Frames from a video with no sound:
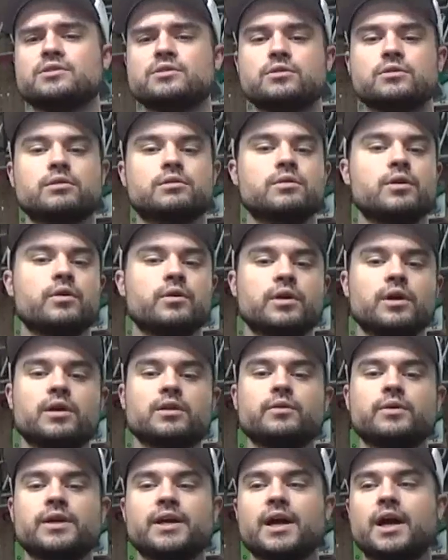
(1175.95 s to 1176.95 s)
or throw it onto
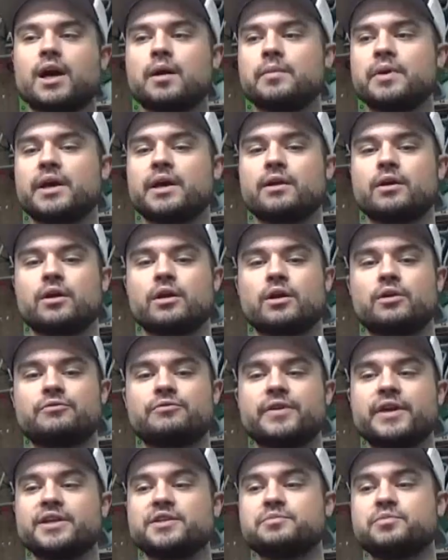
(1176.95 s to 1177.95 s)
a comment on our
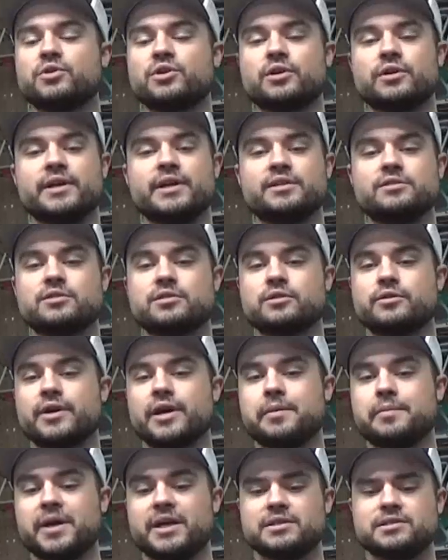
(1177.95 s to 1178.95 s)
Facebook or
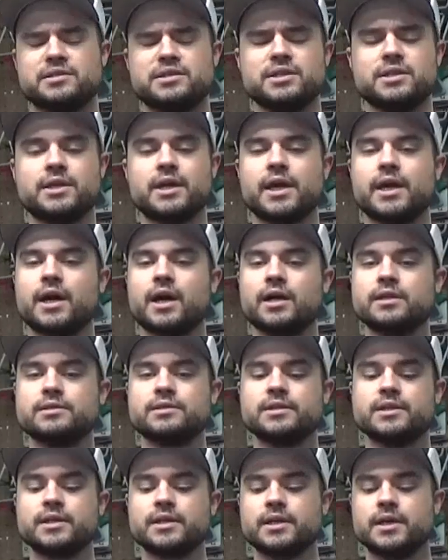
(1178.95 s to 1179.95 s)
Instagram, STK
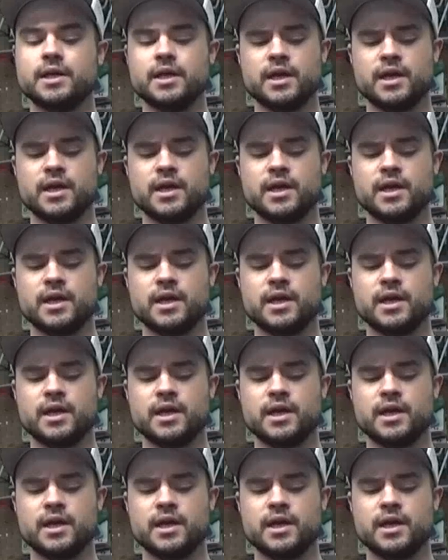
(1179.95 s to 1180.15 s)
Hunting,